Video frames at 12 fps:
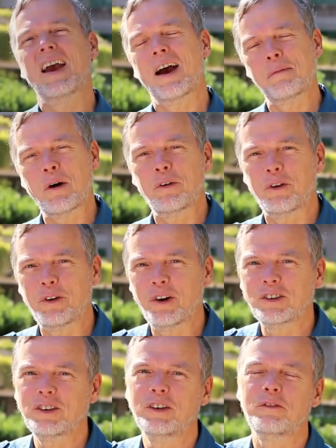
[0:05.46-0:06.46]
I'm Arthur
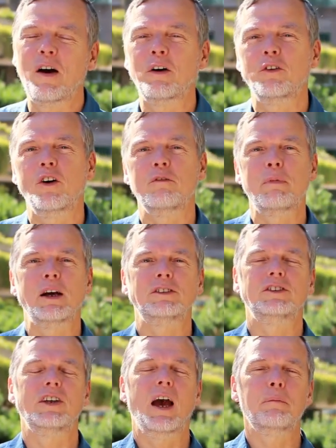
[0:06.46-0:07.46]
Dirksen, the founder of
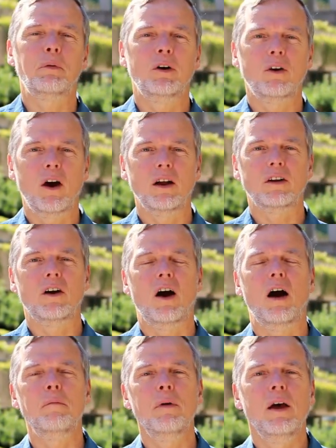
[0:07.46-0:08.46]

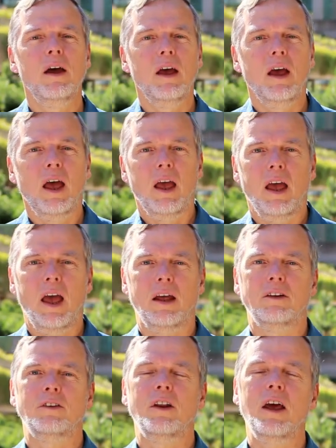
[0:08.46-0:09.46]
bestzapper.com,
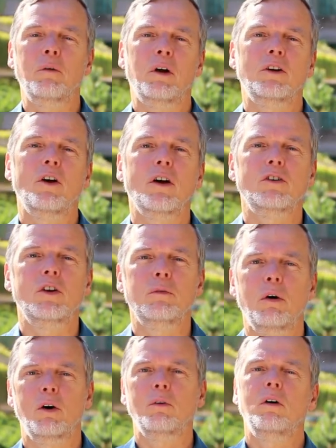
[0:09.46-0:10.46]
and today I want to talk to you
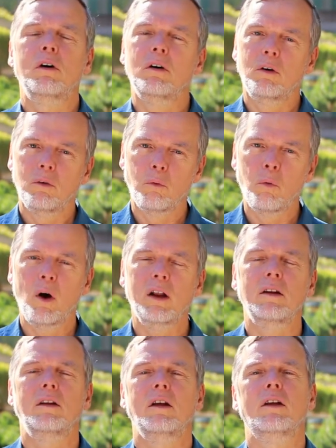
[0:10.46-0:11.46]
about
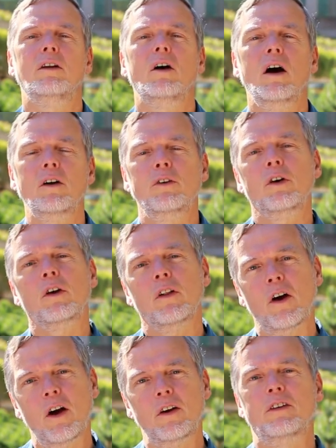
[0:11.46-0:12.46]
what did Dr.
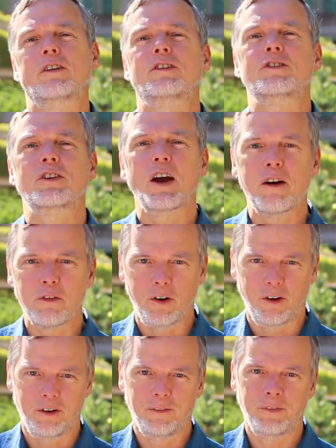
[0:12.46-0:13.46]
Clark discover.
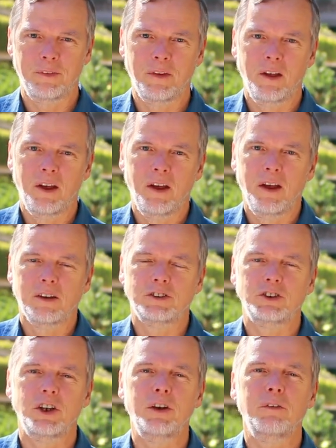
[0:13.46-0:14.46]

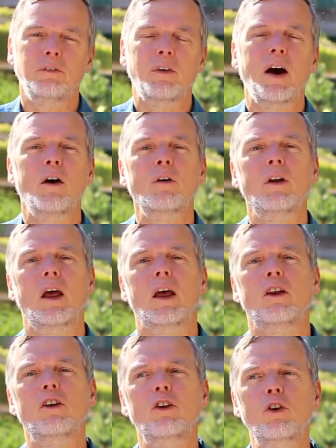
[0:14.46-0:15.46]
She found
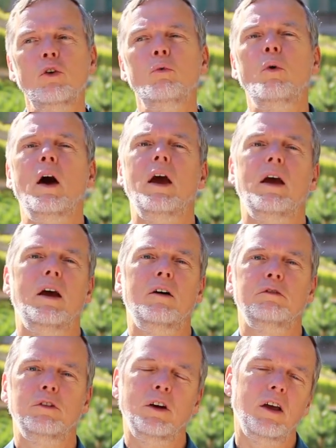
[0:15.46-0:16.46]
a new way
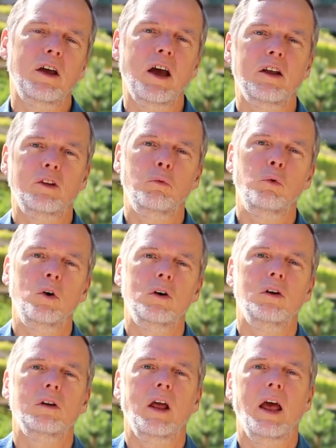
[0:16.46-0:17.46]
of looking at the
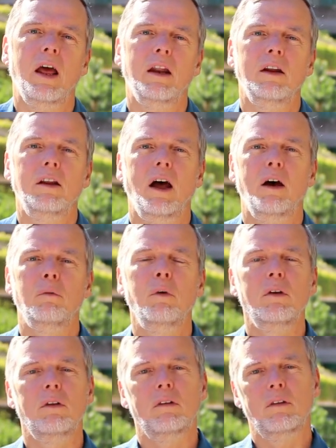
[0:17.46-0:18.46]
world, and
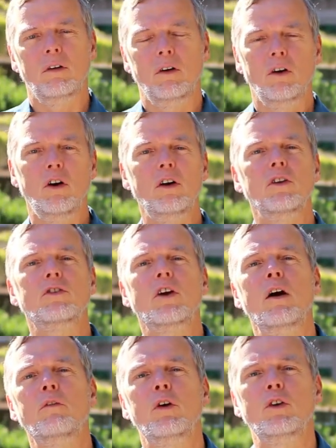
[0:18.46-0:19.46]
her
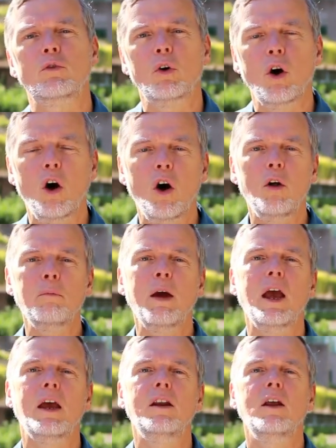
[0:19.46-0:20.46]
discoveries were all
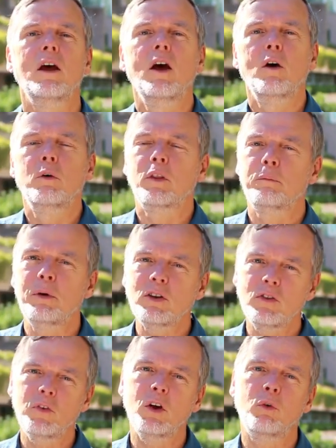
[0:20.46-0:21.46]
made with a
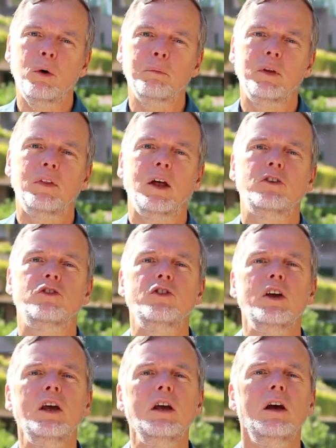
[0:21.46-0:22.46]
piece of equipment that
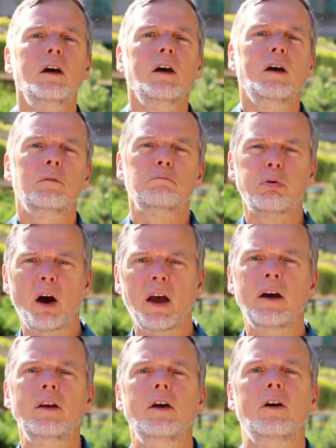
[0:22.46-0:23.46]
she
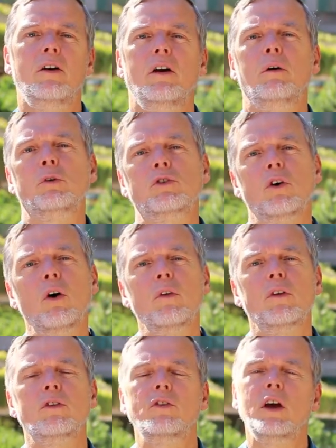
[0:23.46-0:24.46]
pioneered. It was called
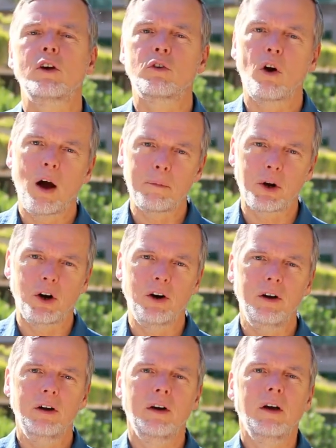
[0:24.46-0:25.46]
the synchrometer.